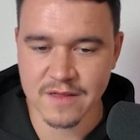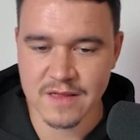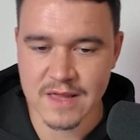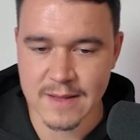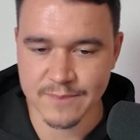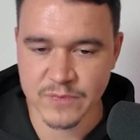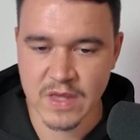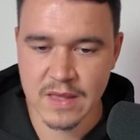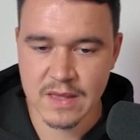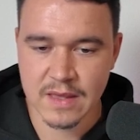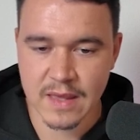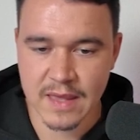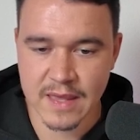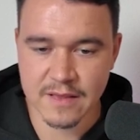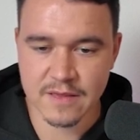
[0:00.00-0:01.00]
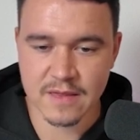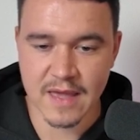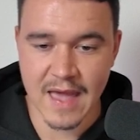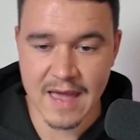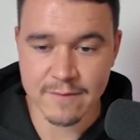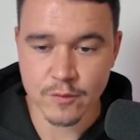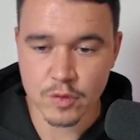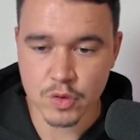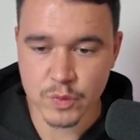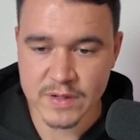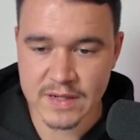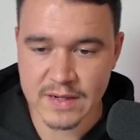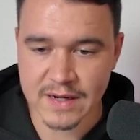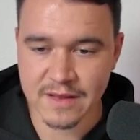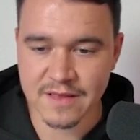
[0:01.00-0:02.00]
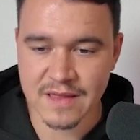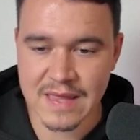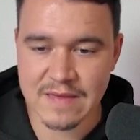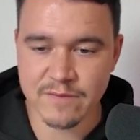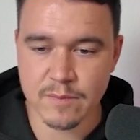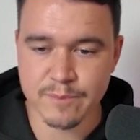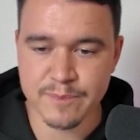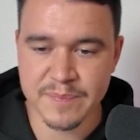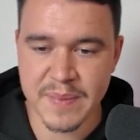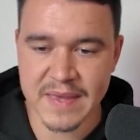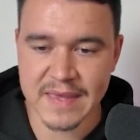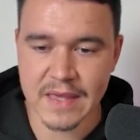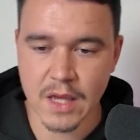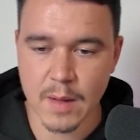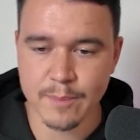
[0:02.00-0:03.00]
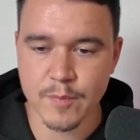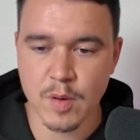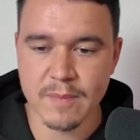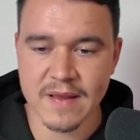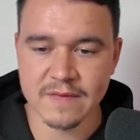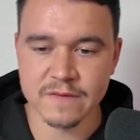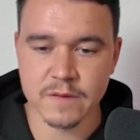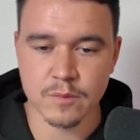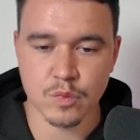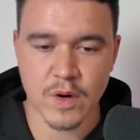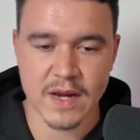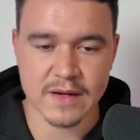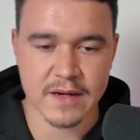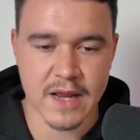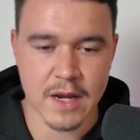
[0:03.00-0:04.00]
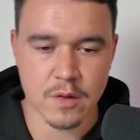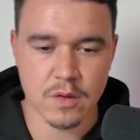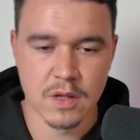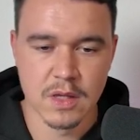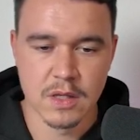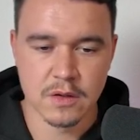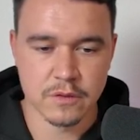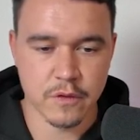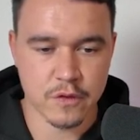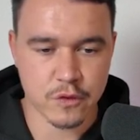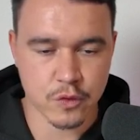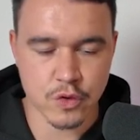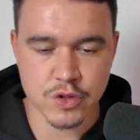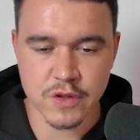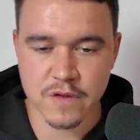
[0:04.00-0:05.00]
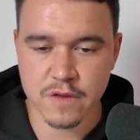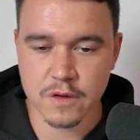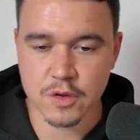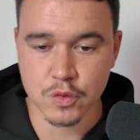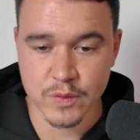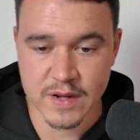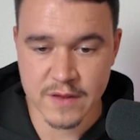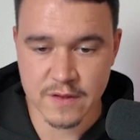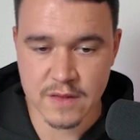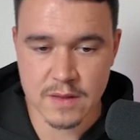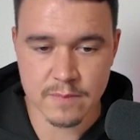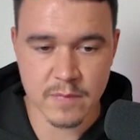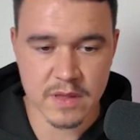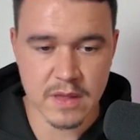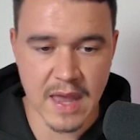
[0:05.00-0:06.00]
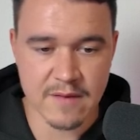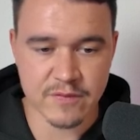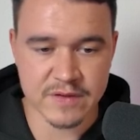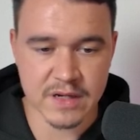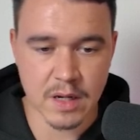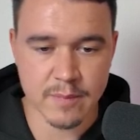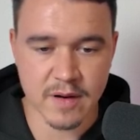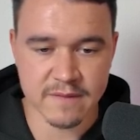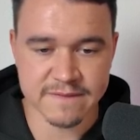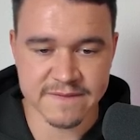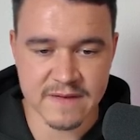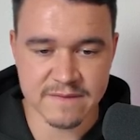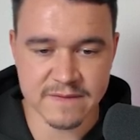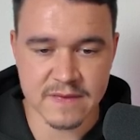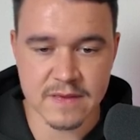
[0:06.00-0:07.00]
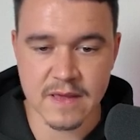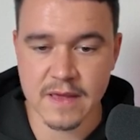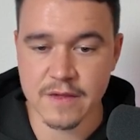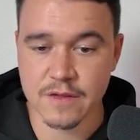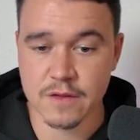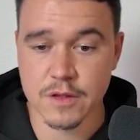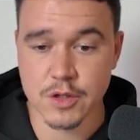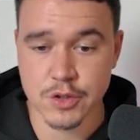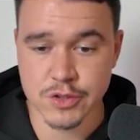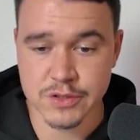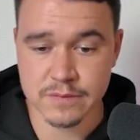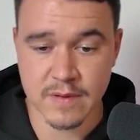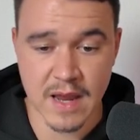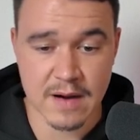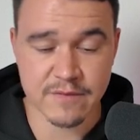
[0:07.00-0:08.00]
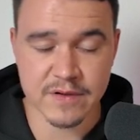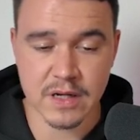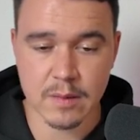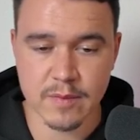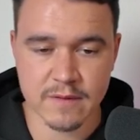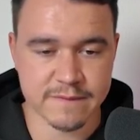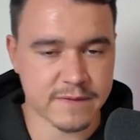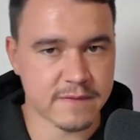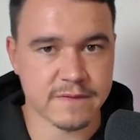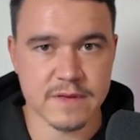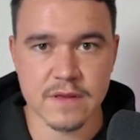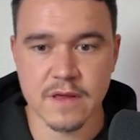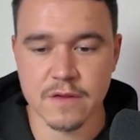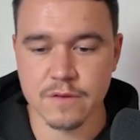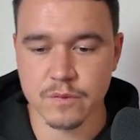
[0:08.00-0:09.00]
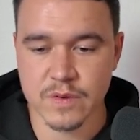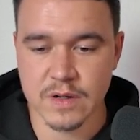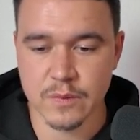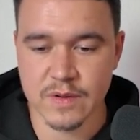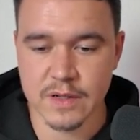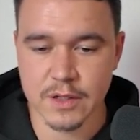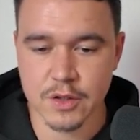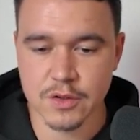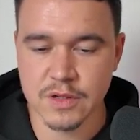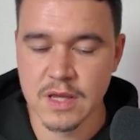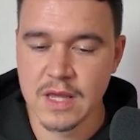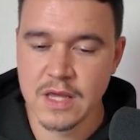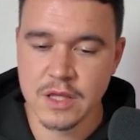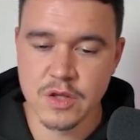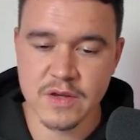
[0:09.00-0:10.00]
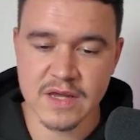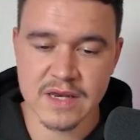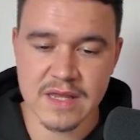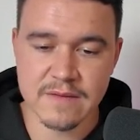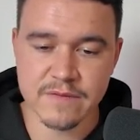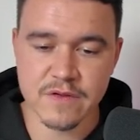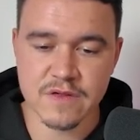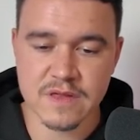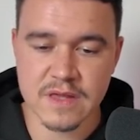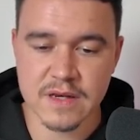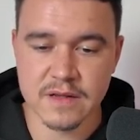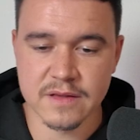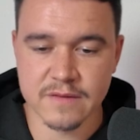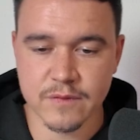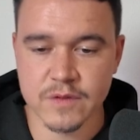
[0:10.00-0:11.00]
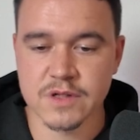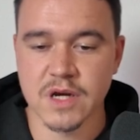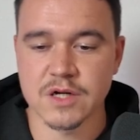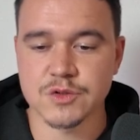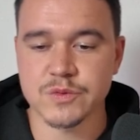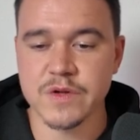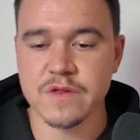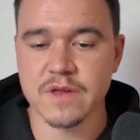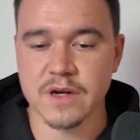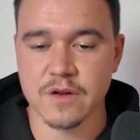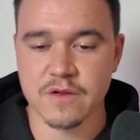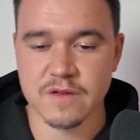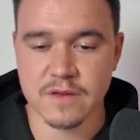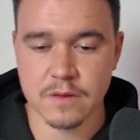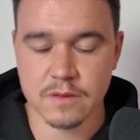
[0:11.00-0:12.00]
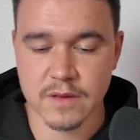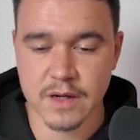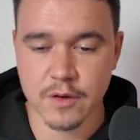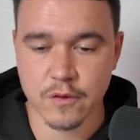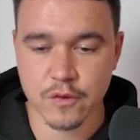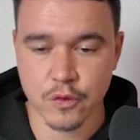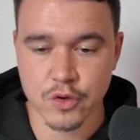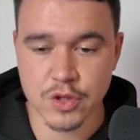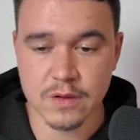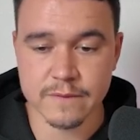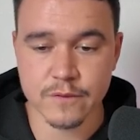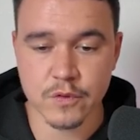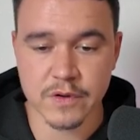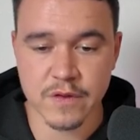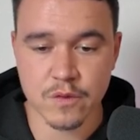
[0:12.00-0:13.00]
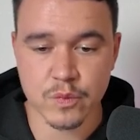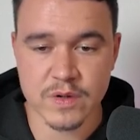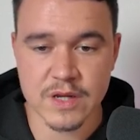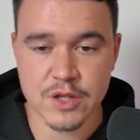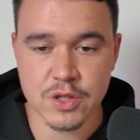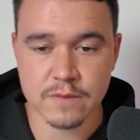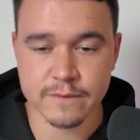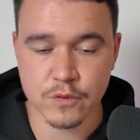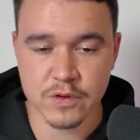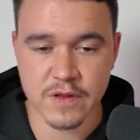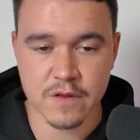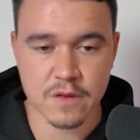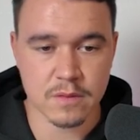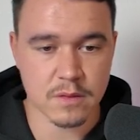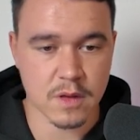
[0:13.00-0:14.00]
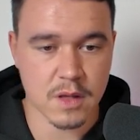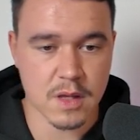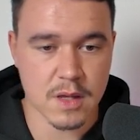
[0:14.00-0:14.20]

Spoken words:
see it's evergreen and it's even picking up momentum right now. The search is crazy. Everything above 50 is good. Everything above 50 is really, really good. You can even see the different countries that are searching for this region, for this